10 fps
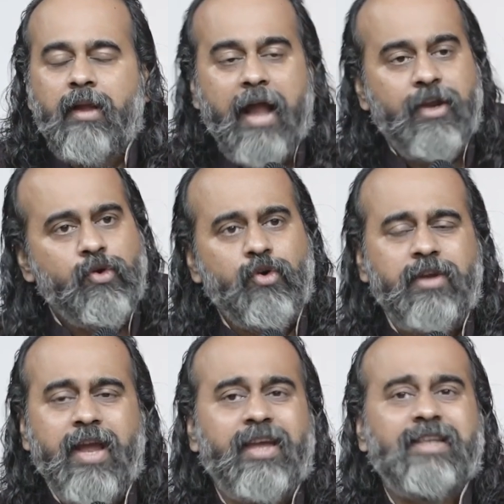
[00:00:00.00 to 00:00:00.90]
And you
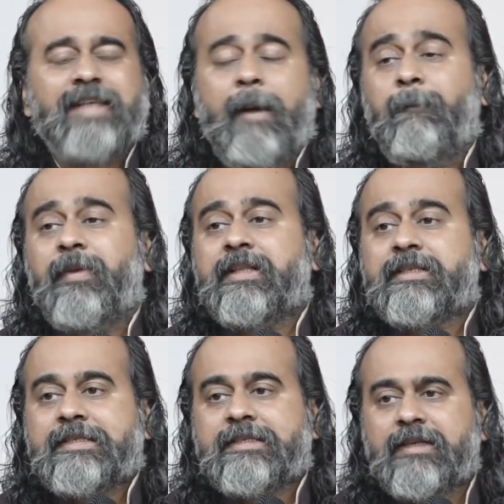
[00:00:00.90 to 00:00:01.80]
could take
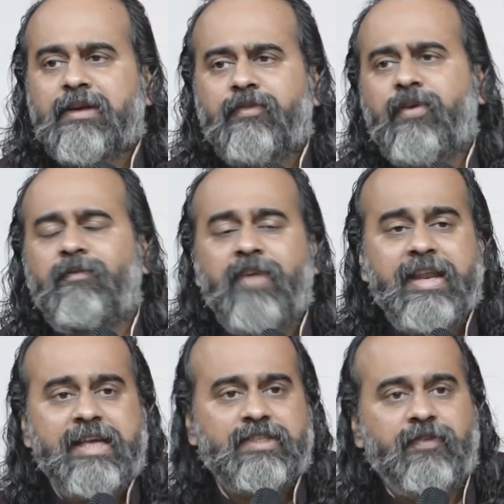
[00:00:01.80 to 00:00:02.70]
examples from
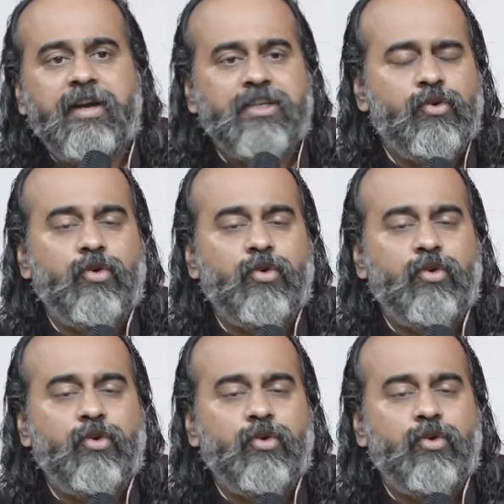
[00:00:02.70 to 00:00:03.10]
various fields.